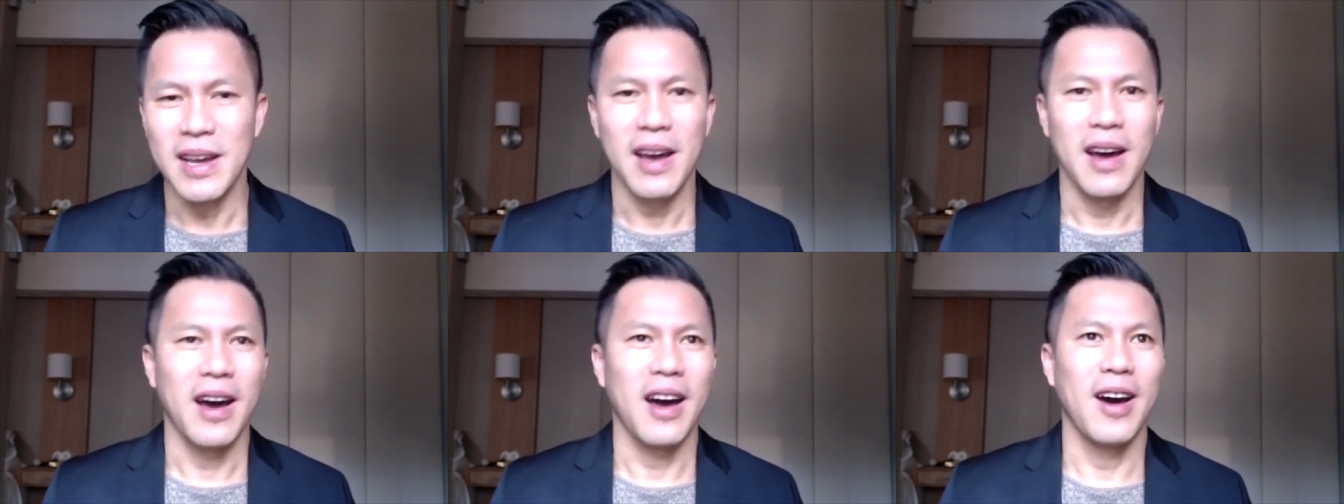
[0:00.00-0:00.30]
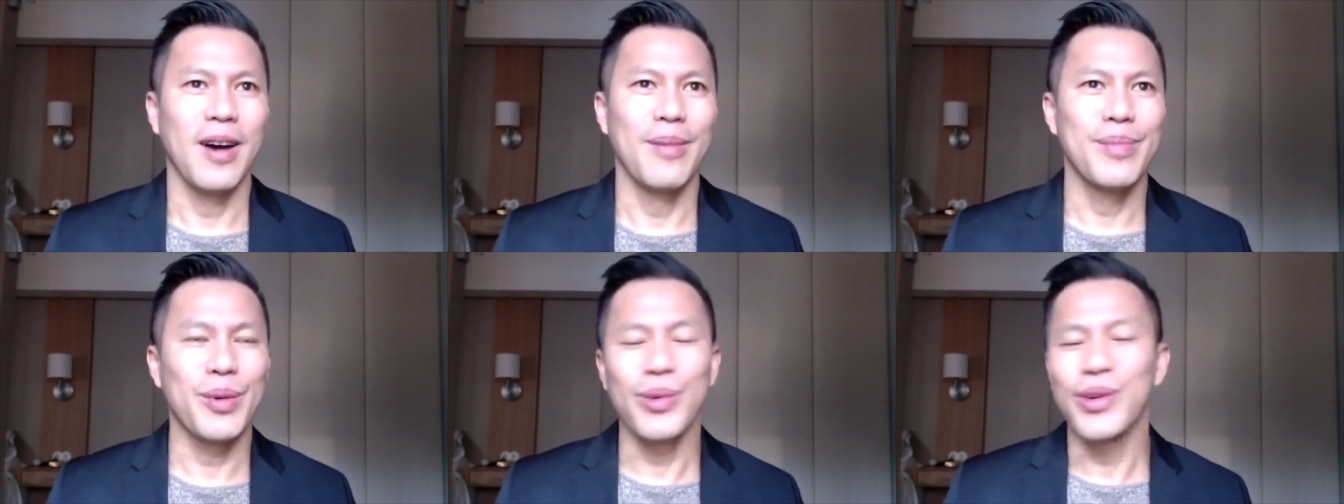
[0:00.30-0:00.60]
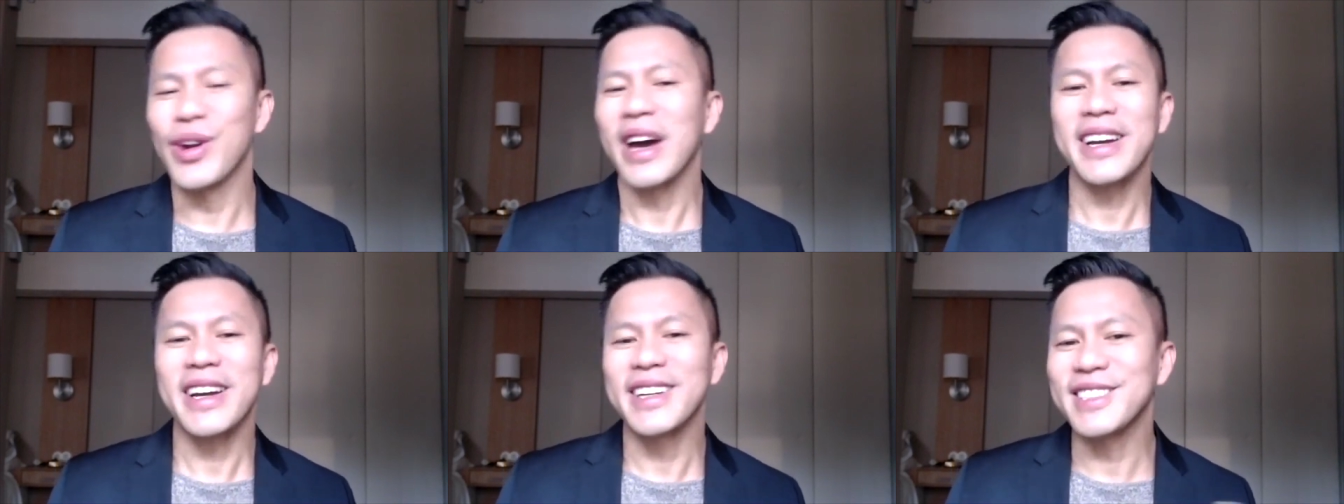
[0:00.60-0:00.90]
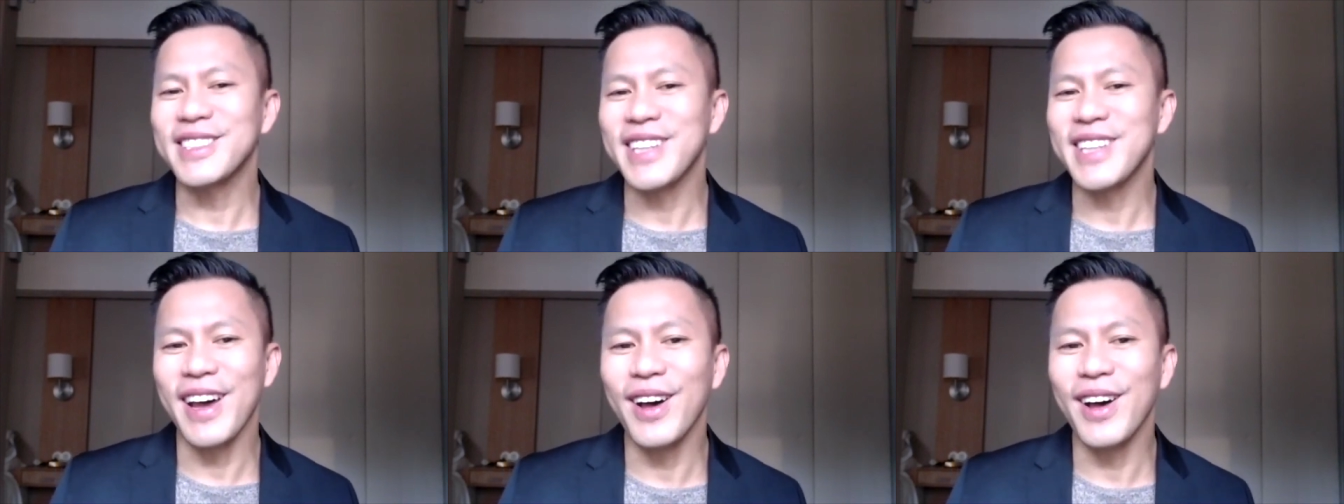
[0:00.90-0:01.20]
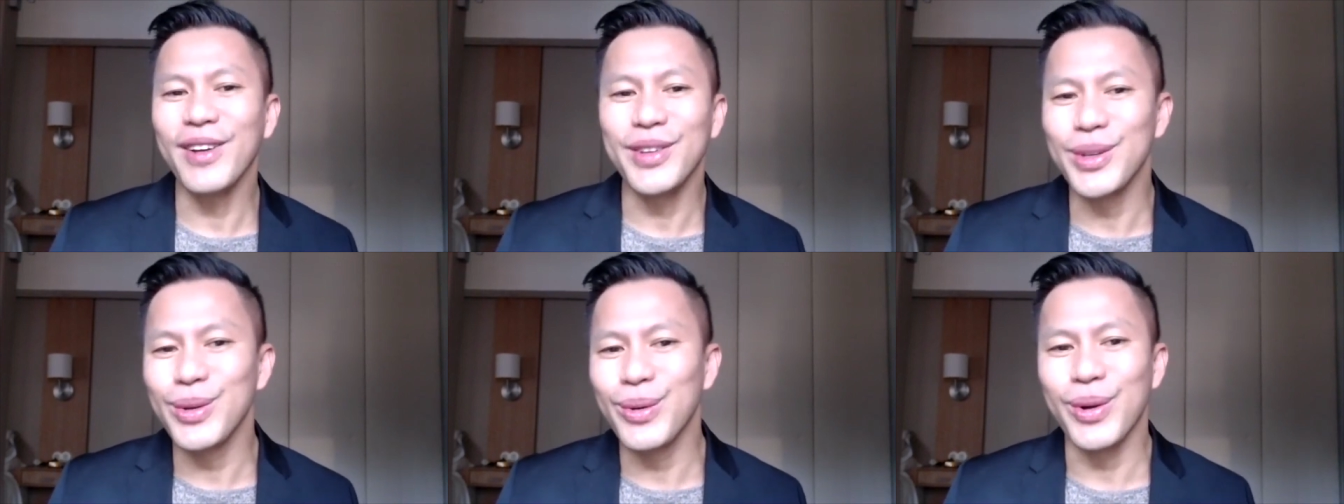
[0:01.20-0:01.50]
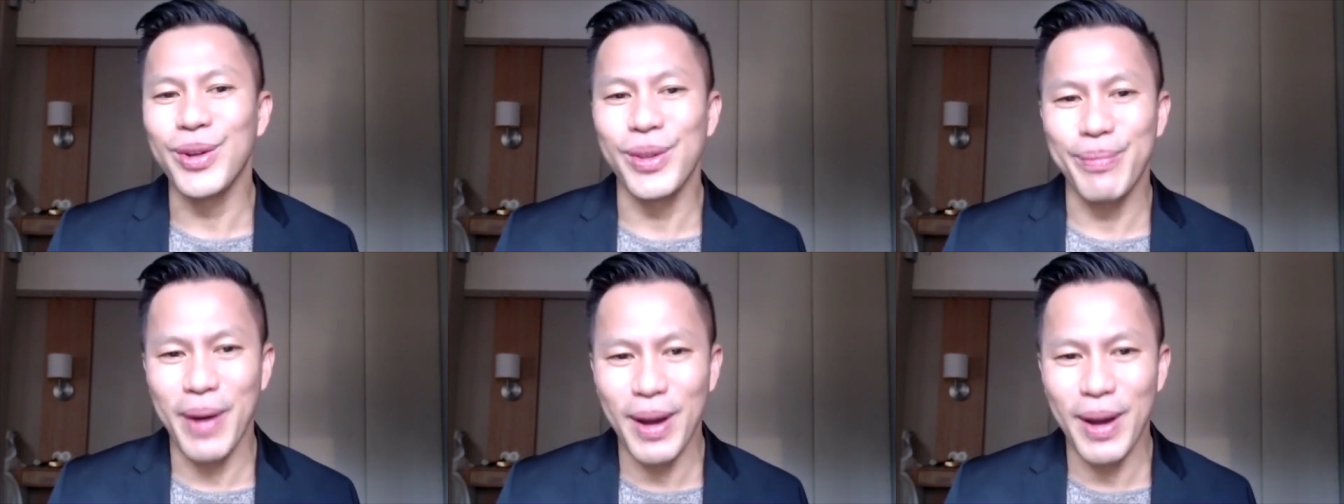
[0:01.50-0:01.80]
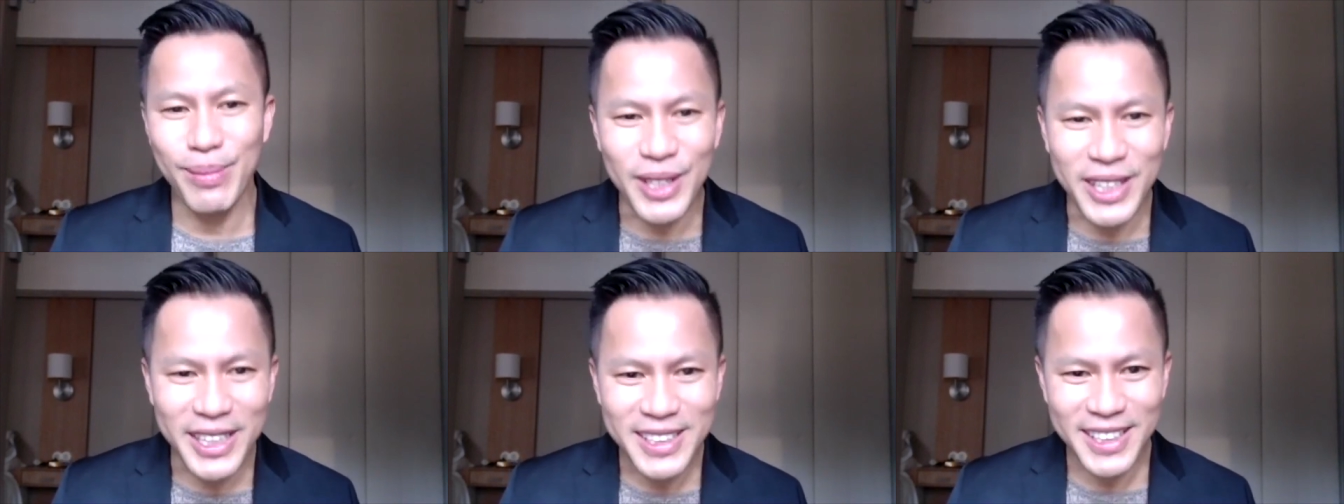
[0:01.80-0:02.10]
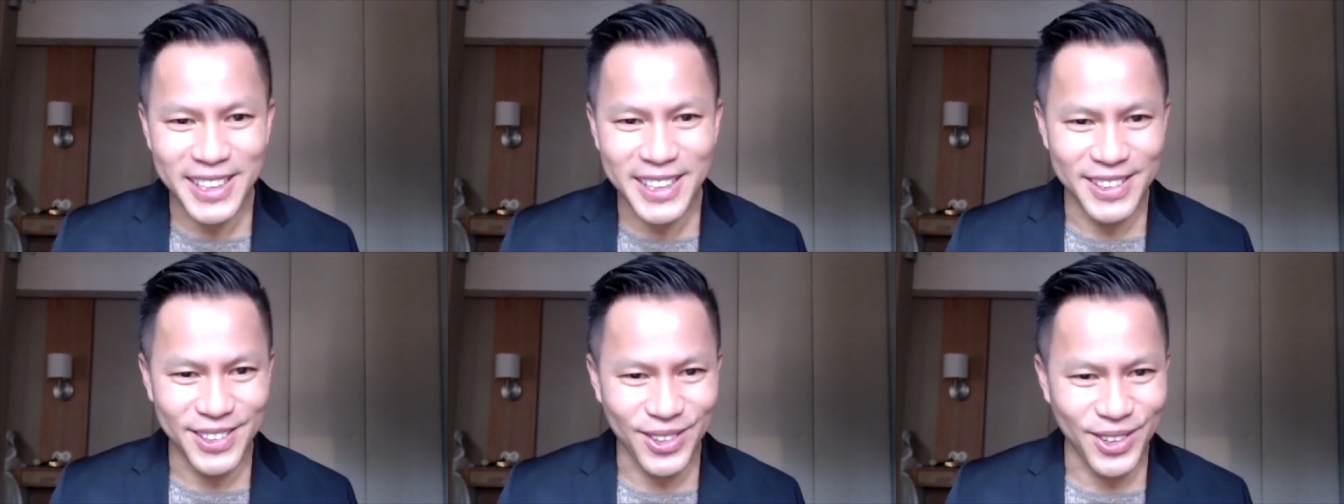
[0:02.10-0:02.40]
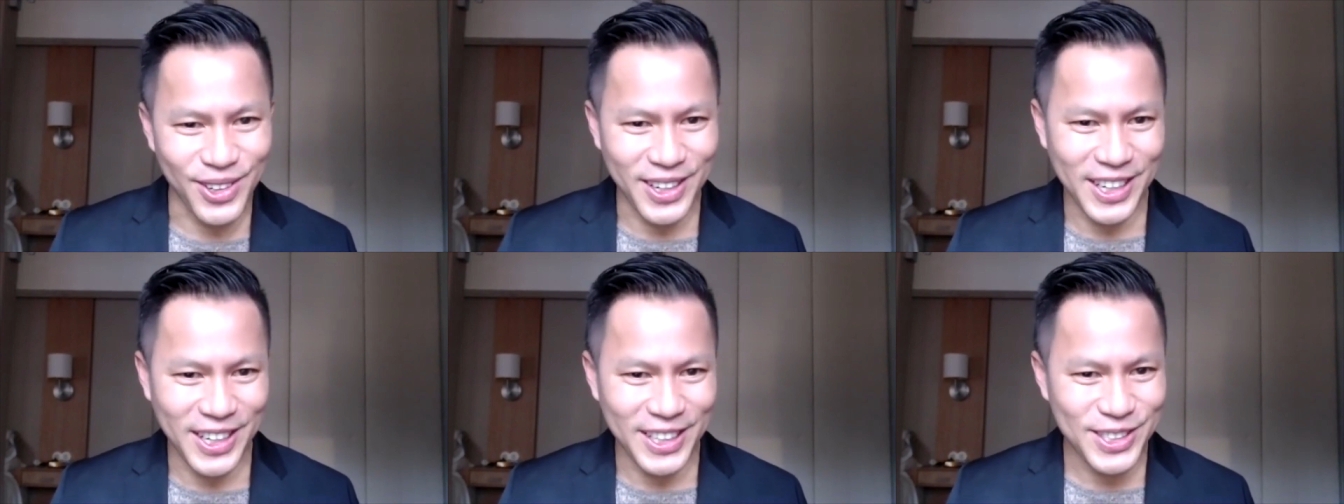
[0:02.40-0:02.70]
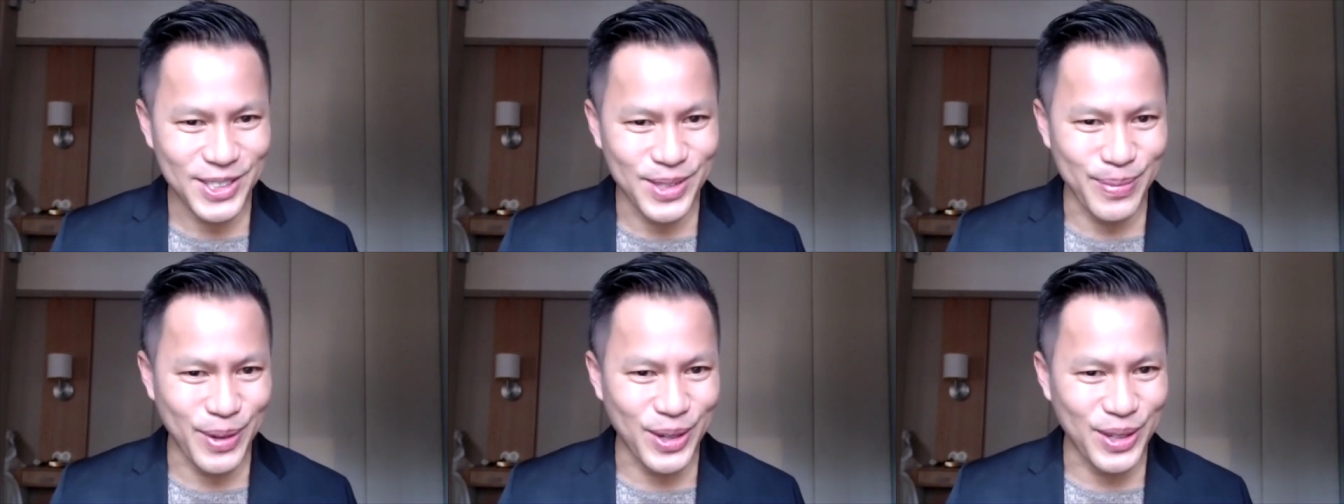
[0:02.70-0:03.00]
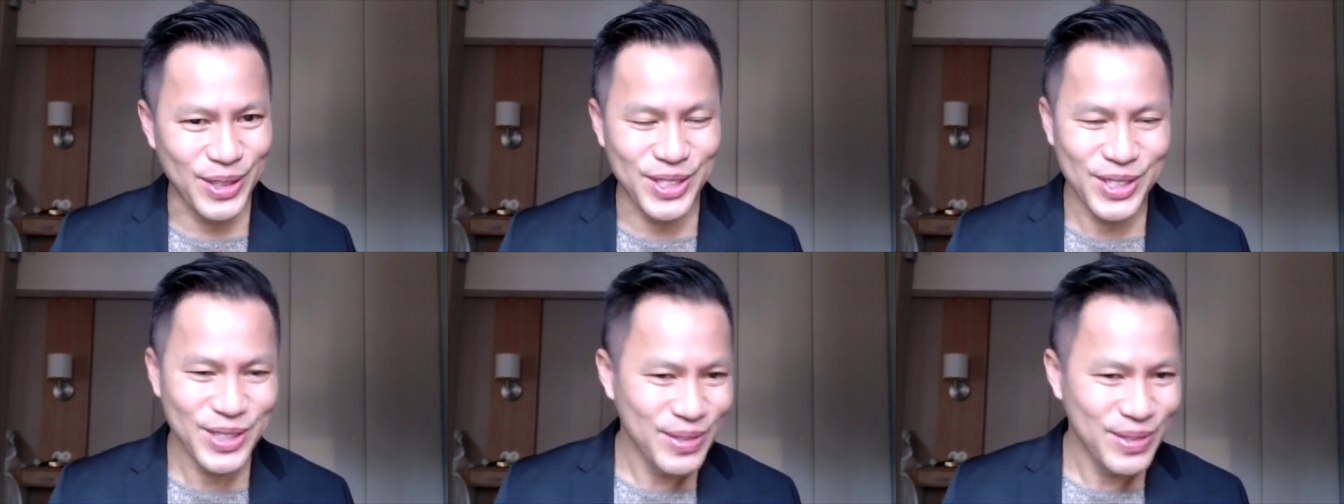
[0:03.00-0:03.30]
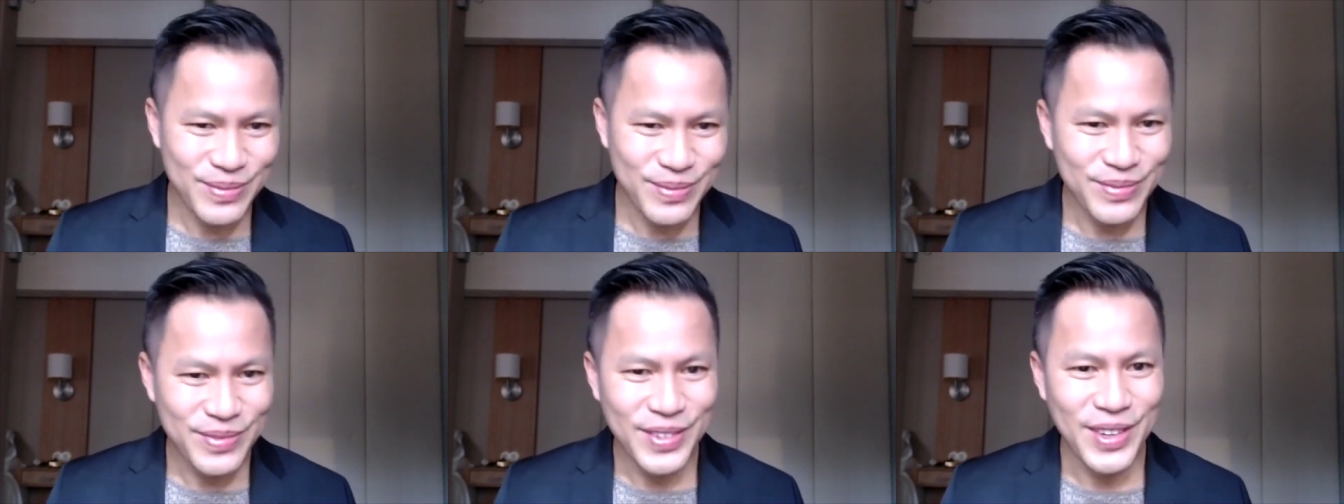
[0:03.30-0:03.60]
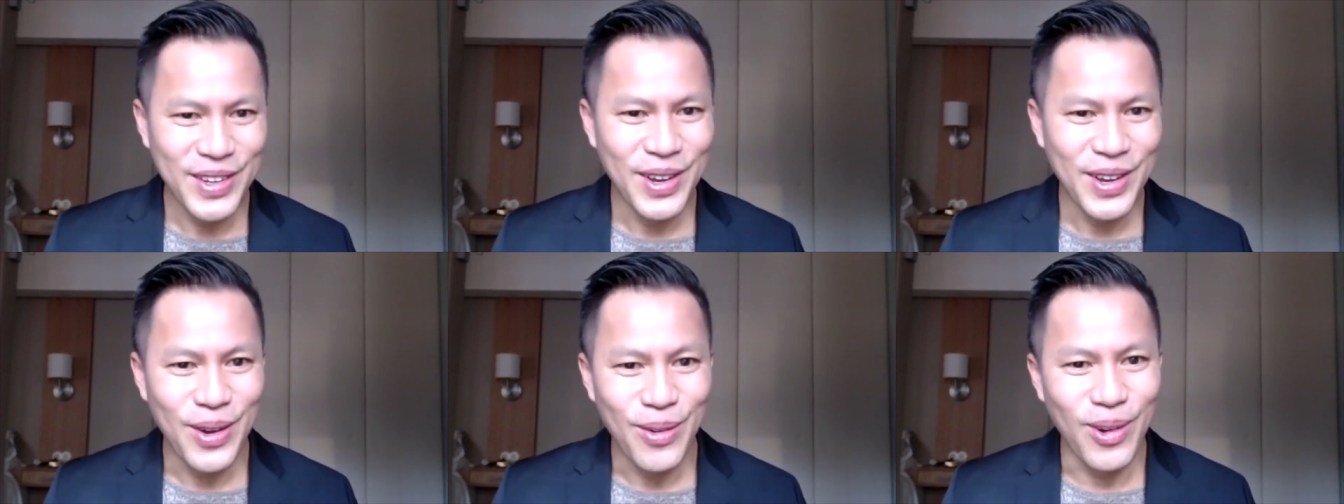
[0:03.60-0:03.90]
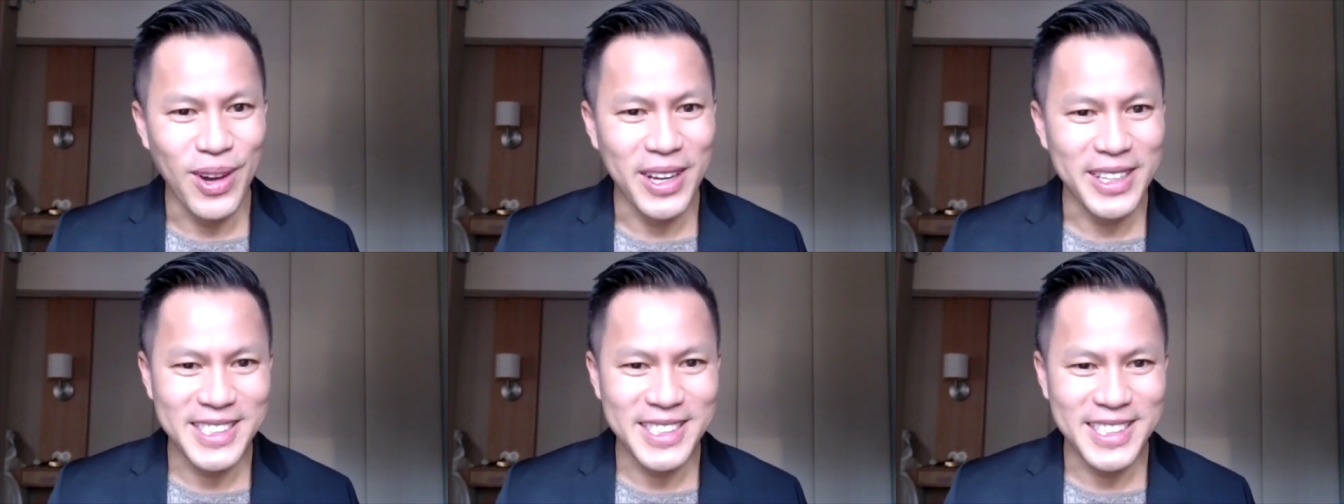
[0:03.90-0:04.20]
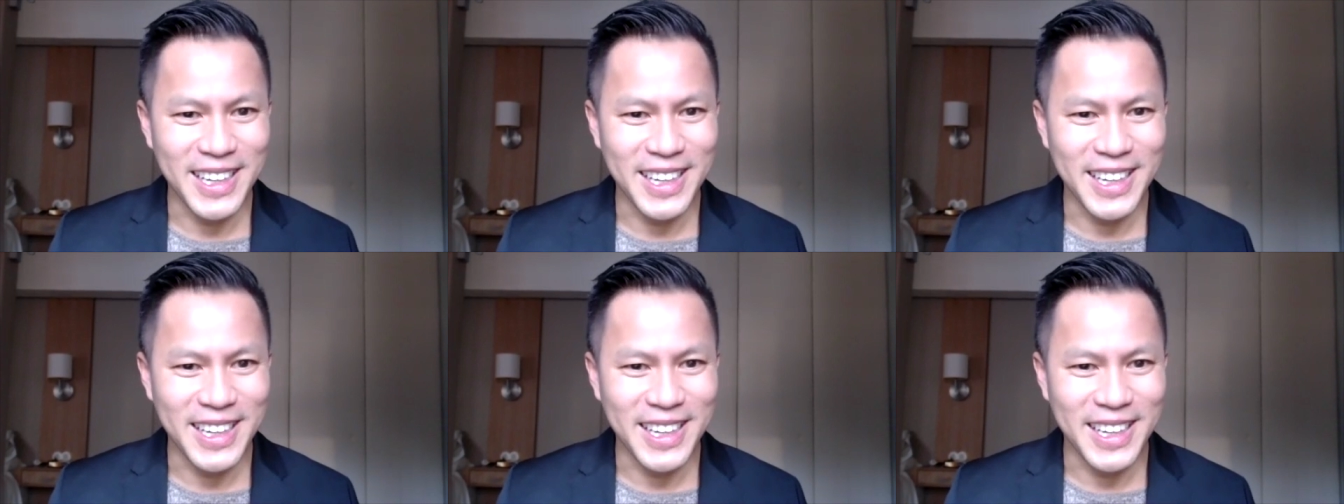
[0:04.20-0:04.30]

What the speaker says: but we're not going to tell you or the public or our customers what,